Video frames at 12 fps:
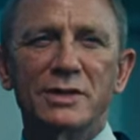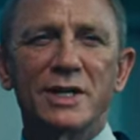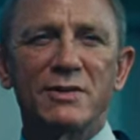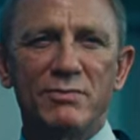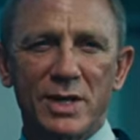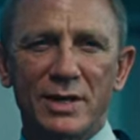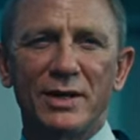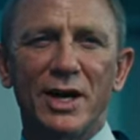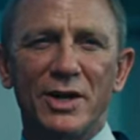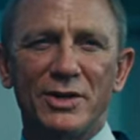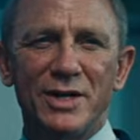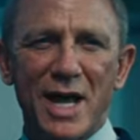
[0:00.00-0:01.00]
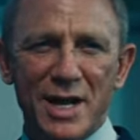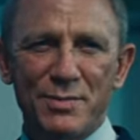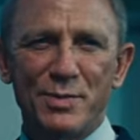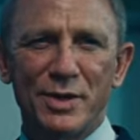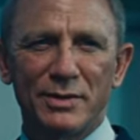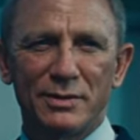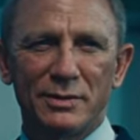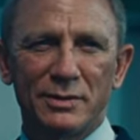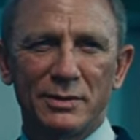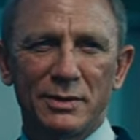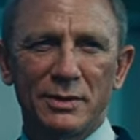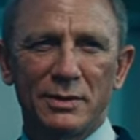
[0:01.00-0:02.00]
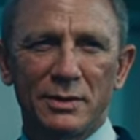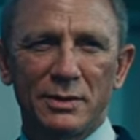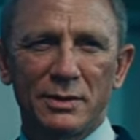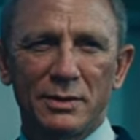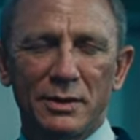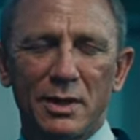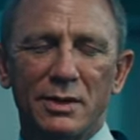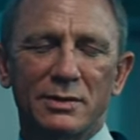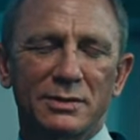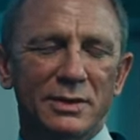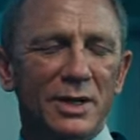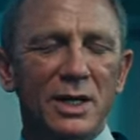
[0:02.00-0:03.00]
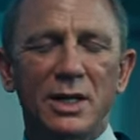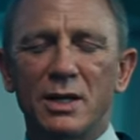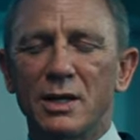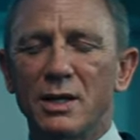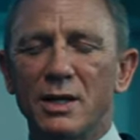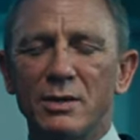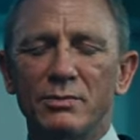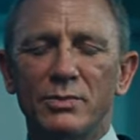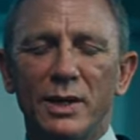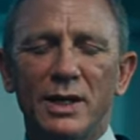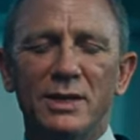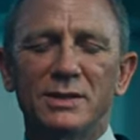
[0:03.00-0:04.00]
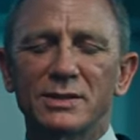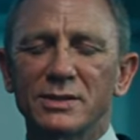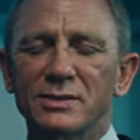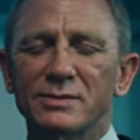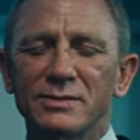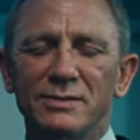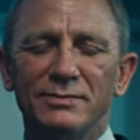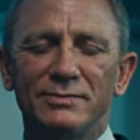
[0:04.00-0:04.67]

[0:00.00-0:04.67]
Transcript: but not quite as tight fitting as before. In particular, I admire that Prince of Wales suit,